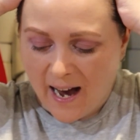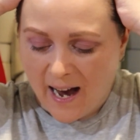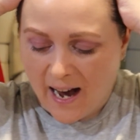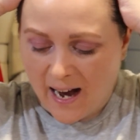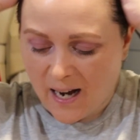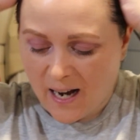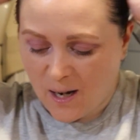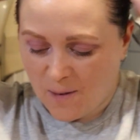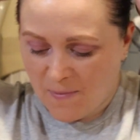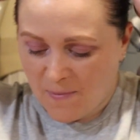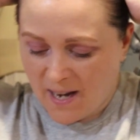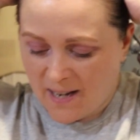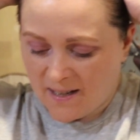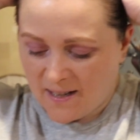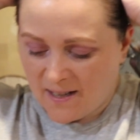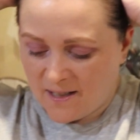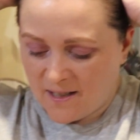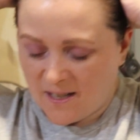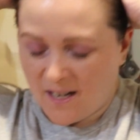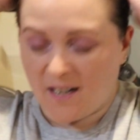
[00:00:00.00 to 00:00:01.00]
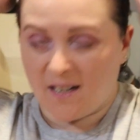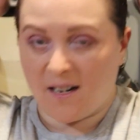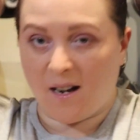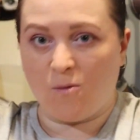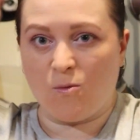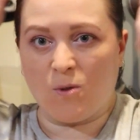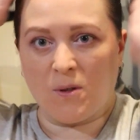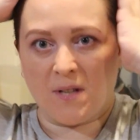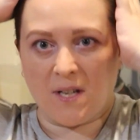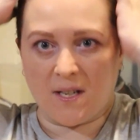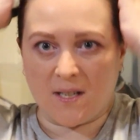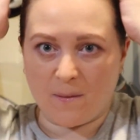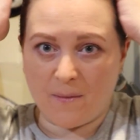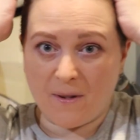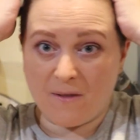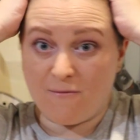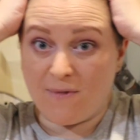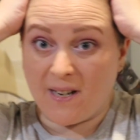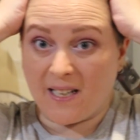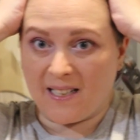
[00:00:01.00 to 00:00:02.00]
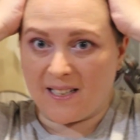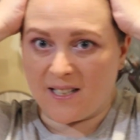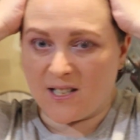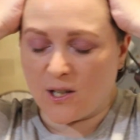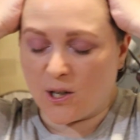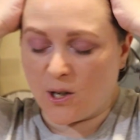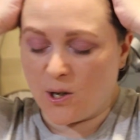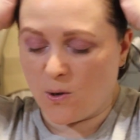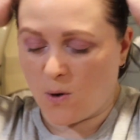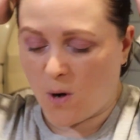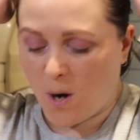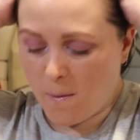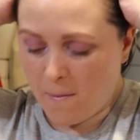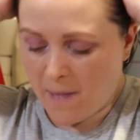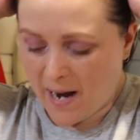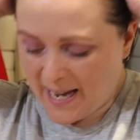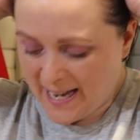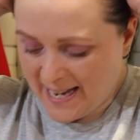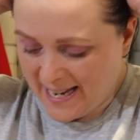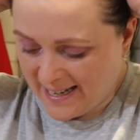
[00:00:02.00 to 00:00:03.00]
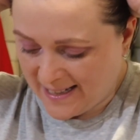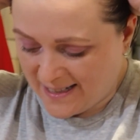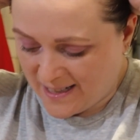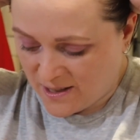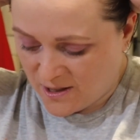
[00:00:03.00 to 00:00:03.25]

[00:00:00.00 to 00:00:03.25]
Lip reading: and I want that to be really secure on my head.